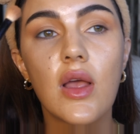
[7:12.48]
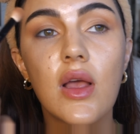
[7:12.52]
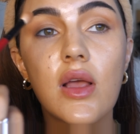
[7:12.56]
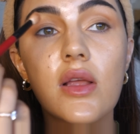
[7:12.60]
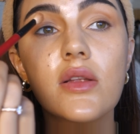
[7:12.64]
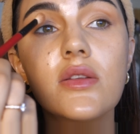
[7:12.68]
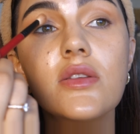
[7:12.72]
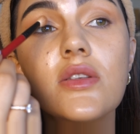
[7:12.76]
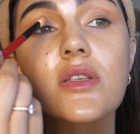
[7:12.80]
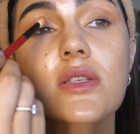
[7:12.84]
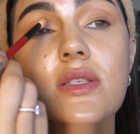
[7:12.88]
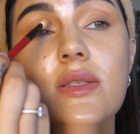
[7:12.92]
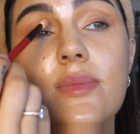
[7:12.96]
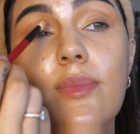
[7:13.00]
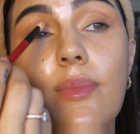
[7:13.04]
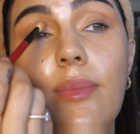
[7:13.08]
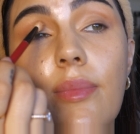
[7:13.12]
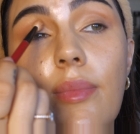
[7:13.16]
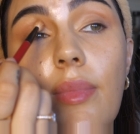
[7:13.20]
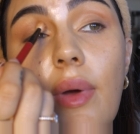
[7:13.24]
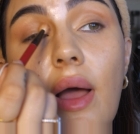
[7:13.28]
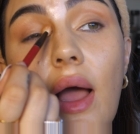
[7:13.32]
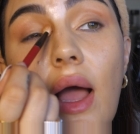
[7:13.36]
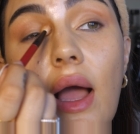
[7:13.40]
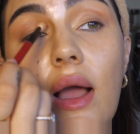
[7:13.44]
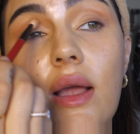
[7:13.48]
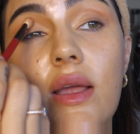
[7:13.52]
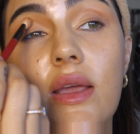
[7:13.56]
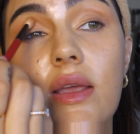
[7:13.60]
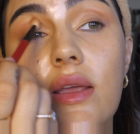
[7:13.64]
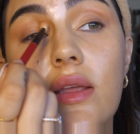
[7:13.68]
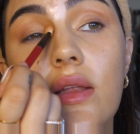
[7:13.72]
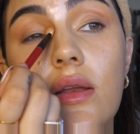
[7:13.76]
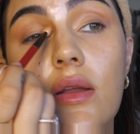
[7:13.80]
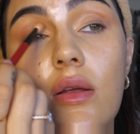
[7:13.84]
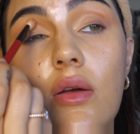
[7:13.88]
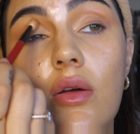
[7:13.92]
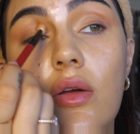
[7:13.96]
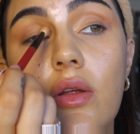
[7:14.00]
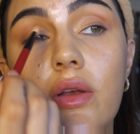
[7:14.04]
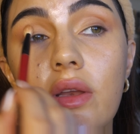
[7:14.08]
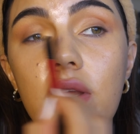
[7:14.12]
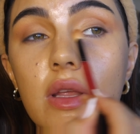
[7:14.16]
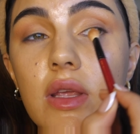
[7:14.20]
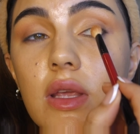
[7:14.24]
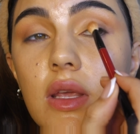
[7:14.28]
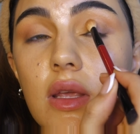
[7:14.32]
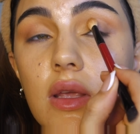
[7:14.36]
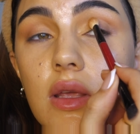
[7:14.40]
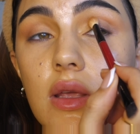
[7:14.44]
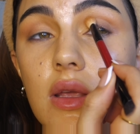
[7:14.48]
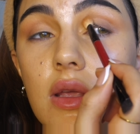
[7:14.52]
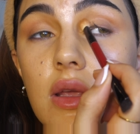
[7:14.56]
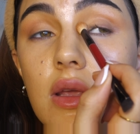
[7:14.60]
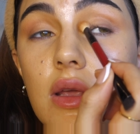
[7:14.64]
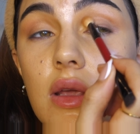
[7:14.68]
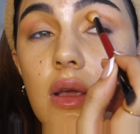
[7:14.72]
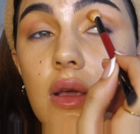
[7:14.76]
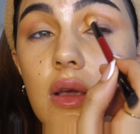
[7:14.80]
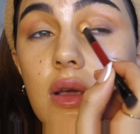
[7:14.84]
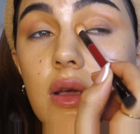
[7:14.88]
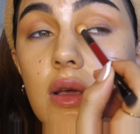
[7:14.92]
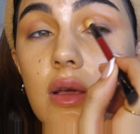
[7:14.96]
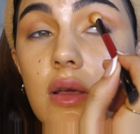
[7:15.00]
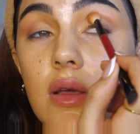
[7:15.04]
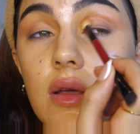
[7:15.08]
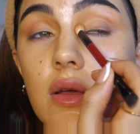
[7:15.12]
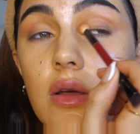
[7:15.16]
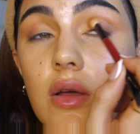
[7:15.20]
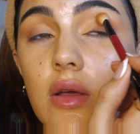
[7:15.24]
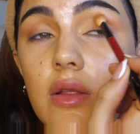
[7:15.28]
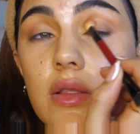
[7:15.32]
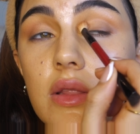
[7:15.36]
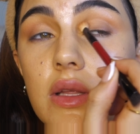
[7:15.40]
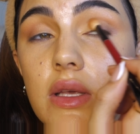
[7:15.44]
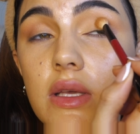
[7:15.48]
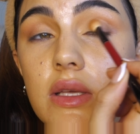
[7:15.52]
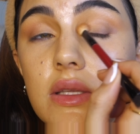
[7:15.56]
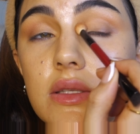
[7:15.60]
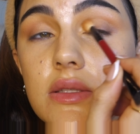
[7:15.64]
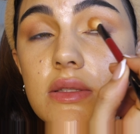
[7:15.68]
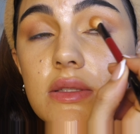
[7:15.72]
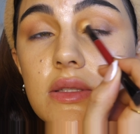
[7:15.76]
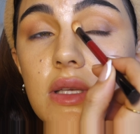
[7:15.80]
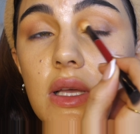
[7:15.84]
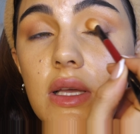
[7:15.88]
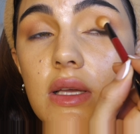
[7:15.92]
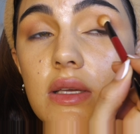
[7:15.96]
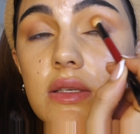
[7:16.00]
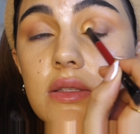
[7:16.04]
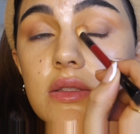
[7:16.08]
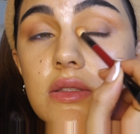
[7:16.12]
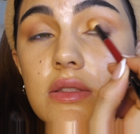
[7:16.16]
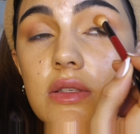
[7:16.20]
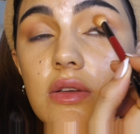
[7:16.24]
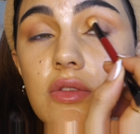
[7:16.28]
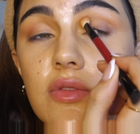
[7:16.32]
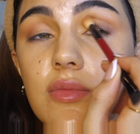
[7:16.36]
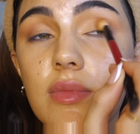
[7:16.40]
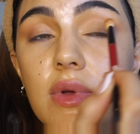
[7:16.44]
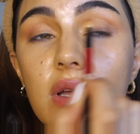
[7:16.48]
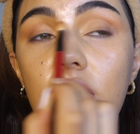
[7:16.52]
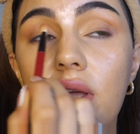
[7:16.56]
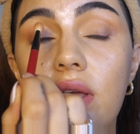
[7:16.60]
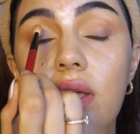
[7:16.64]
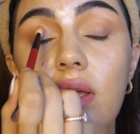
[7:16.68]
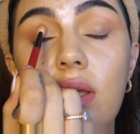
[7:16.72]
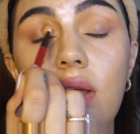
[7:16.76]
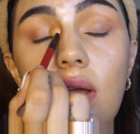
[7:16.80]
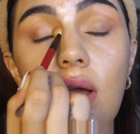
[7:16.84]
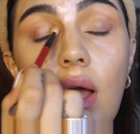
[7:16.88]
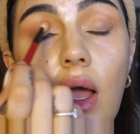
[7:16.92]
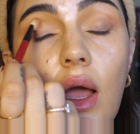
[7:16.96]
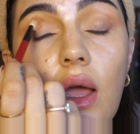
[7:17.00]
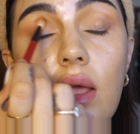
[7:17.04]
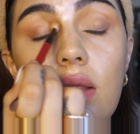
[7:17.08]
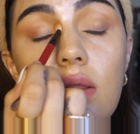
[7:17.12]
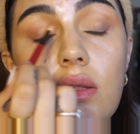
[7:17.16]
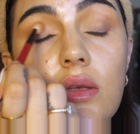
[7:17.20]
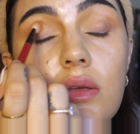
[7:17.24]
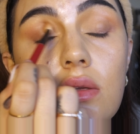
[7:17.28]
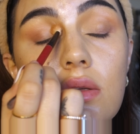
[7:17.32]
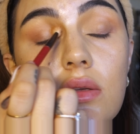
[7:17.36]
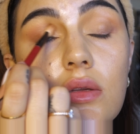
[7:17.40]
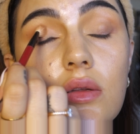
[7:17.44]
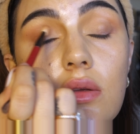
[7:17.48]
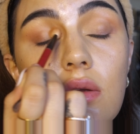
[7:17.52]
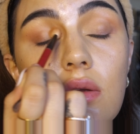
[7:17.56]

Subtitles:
and just pack it on here on the insides of my eyelid.